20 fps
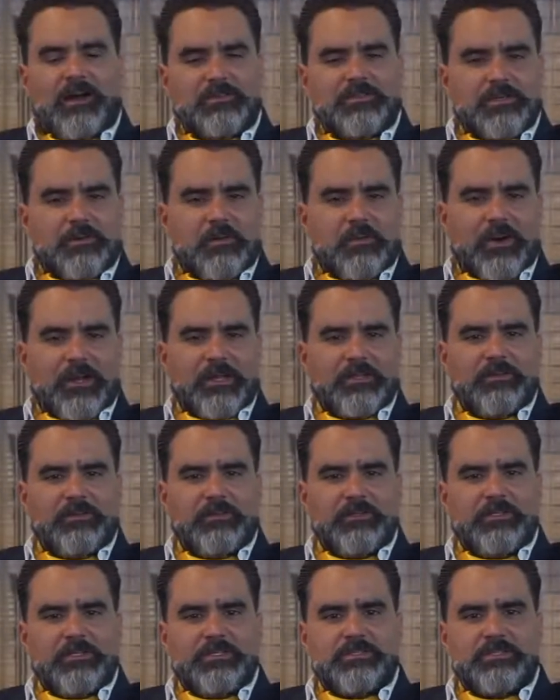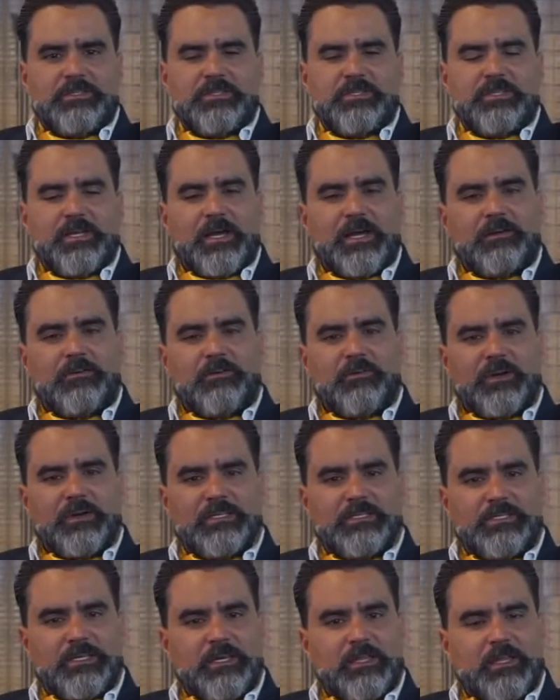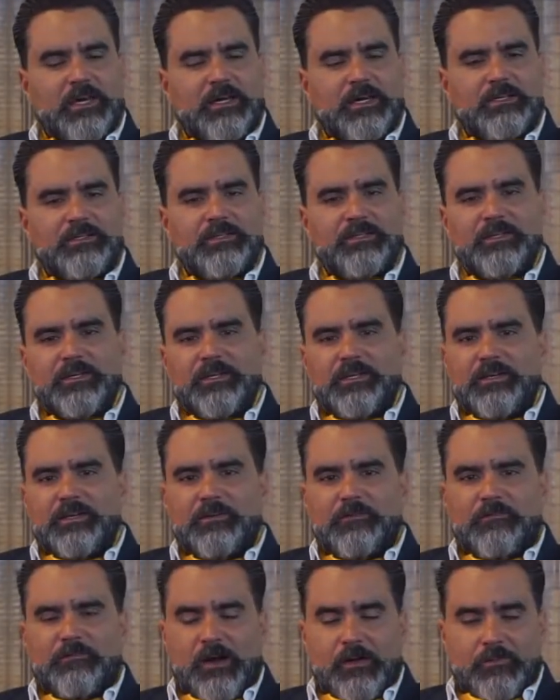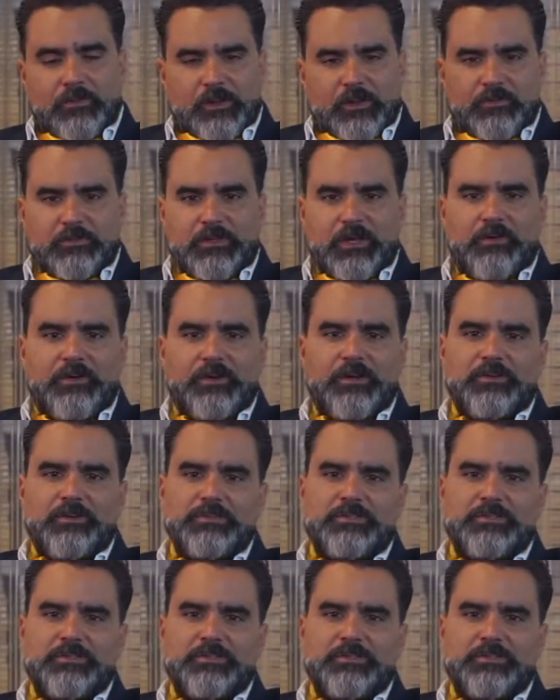How's everybody doing? This is Yanko Maceda, founder of Tabanero